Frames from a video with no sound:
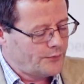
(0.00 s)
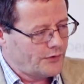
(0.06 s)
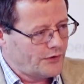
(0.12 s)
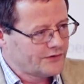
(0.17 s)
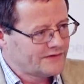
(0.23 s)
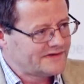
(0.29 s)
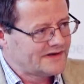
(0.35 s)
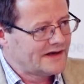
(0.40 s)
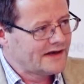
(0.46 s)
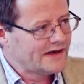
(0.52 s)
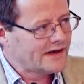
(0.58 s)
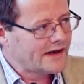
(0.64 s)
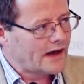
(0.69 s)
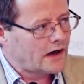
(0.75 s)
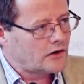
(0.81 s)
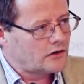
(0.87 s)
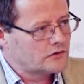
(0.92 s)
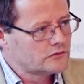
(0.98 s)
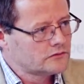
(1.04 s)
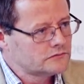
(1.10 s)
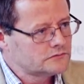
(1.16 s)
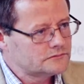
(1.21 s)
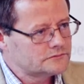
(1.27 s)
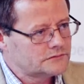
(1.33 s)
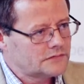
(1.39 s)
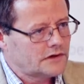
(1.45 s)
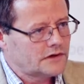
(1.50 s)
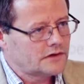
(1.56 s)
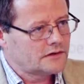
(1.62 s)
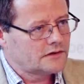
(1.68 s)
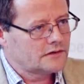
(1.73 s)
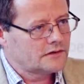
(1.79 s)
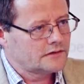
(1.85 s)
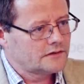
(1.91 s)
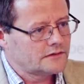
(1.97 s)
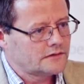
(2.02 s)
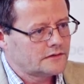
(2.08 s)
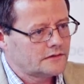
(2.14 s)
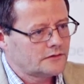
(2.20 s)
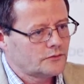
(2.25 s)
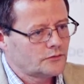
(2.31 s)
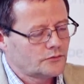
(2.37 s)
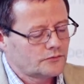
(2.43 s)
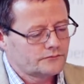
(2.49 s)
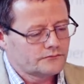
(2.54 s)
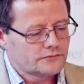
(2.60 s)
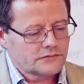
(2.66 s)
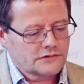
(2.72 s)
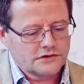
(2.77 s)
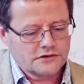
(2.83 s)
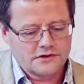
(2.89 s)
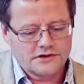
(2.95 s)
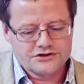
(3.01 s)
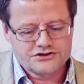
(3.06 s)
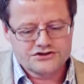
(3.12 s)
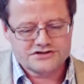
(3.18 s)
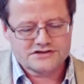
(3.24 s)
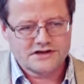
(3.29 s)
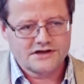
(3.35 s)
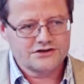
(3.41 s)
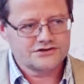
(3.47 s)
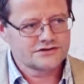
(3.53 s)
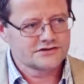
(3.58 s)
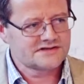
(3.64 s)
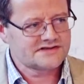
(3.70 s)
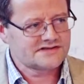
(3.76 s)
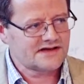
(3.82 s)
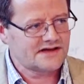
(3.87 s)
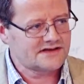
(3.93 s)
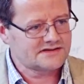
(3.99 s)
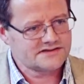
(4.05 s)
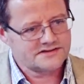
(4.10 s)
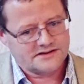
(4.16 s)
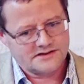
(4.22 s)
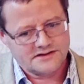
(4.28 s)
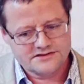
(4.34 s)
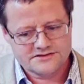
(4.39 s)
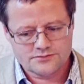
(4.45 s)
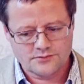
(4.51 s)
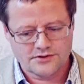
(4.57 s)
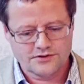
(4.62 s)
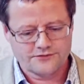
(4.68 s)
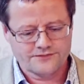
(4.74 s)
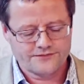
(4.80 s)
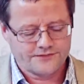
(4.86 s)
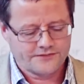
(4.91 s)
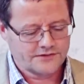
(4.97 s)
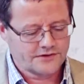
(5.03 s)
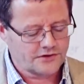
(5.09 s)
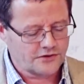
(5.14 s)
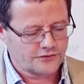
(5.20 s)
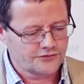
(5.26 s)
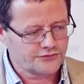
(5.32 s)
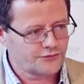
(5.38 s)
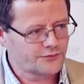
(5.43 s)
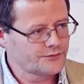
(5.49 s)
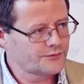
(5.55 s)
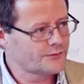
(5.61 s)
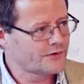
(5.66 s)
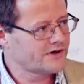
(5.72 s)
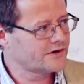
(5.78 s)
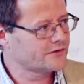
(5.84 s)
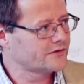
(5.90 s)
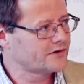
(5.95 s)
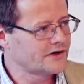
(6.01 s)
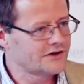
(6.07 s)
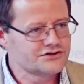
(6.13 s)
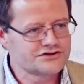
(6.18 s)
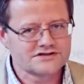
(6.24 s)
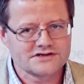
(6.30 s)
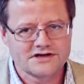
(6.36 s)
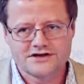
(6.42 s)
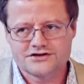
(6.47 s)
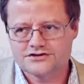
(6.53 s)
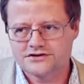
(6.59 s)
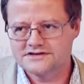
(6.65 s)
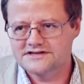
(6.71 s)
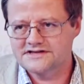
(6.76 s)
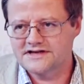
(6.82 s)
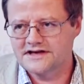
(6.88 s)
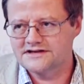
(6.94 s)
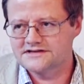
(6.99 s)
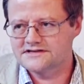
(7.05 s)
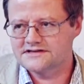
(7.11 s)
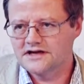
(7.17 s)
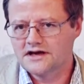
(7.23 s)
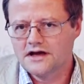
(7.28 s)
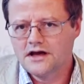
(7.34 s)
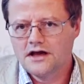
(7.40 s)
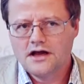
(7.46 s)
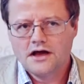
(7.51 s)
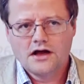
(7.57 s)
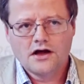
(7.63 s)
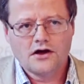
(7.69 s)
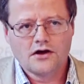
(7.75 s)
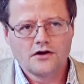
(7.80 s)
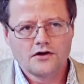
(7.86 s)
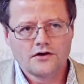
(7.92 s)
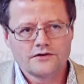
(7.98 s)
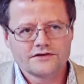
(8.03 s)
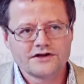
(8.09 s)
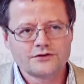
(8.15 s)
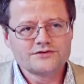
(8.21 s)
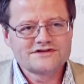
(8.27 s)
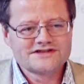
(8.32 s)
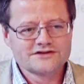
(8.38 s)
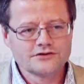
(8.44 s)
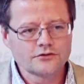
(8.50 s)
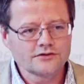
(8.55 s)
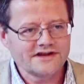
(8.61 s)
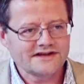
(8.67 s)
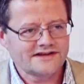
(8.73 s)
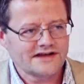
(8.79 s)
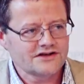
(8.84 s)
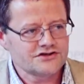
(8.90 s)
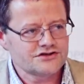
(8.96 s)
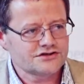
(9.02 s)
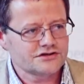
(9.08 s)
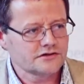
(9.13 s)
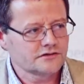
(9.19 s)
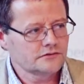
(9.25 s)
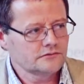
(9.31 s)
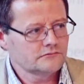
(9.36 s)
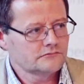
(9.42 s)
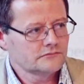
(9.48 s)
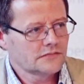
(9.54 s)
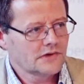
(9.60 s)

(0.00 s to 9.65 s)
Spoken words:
until now, the legislation says, it's one of the countries where the legislation says there is no detention